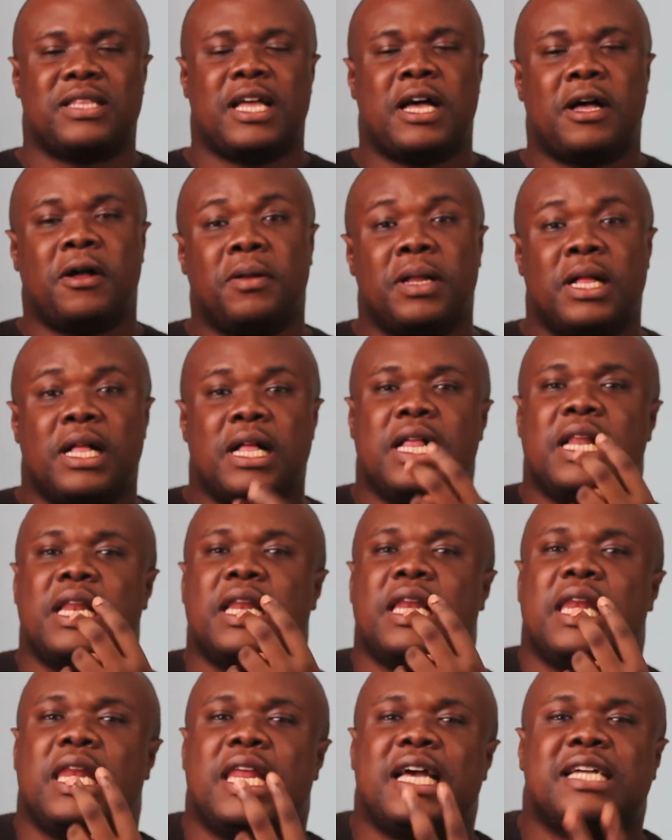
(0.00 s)
Now,
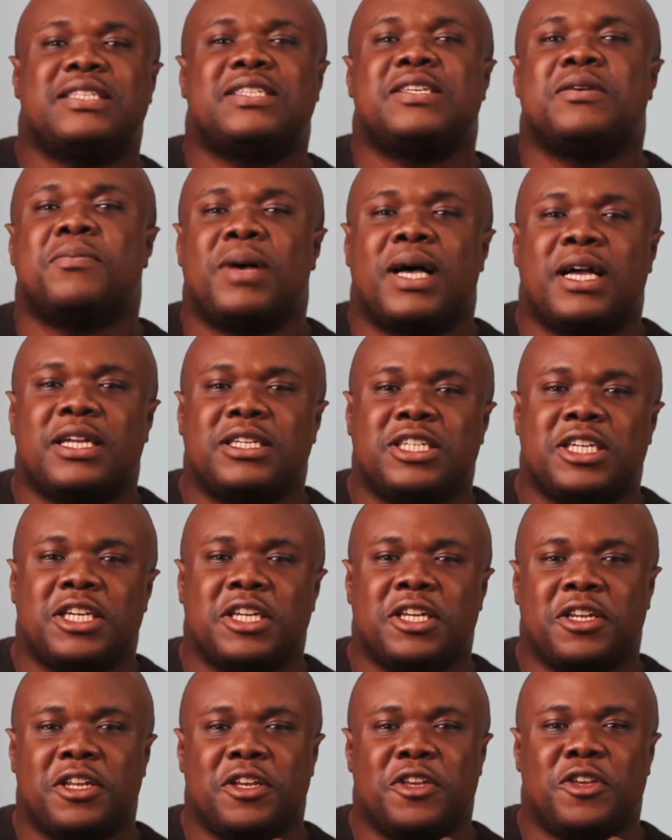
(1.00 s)
let's
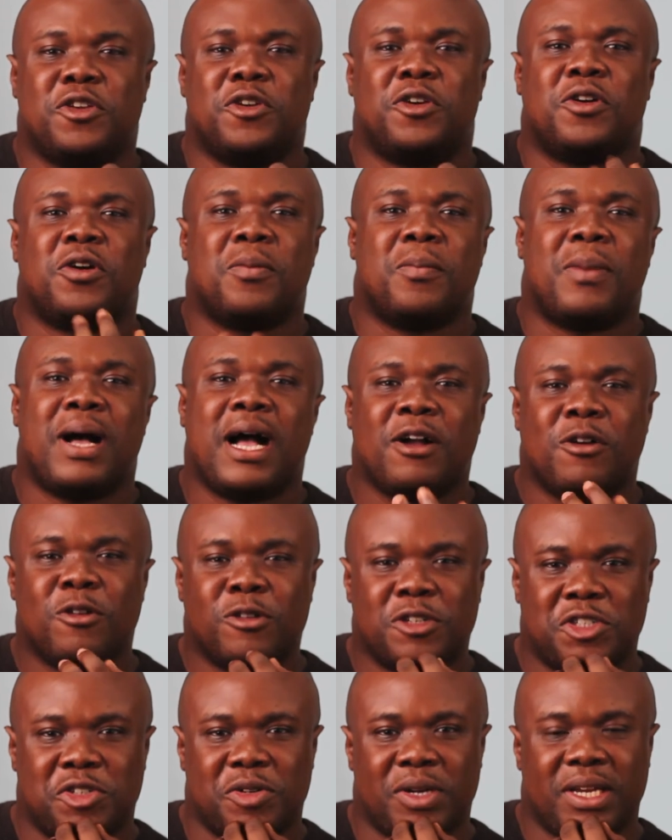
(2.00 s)
imagine you're a
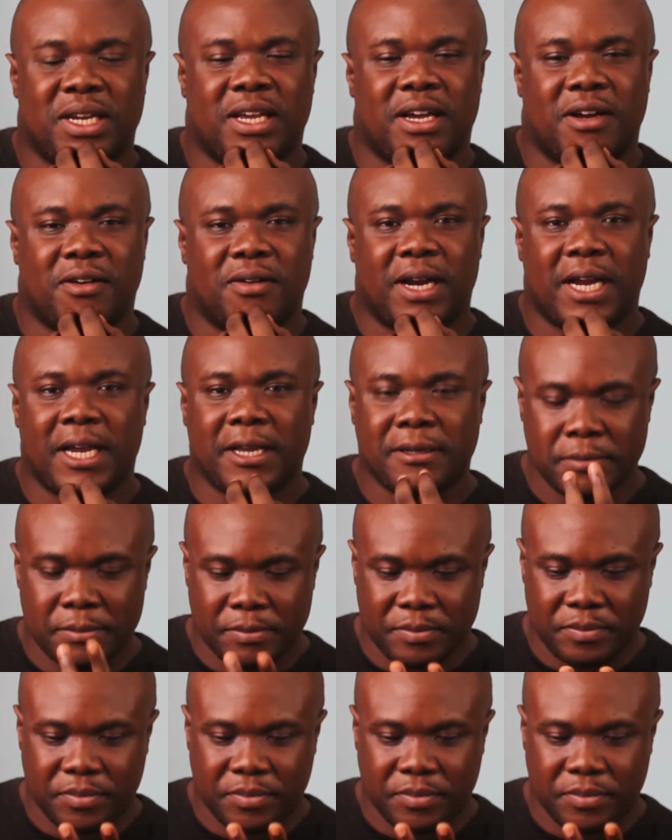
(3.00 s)
mango trader, right?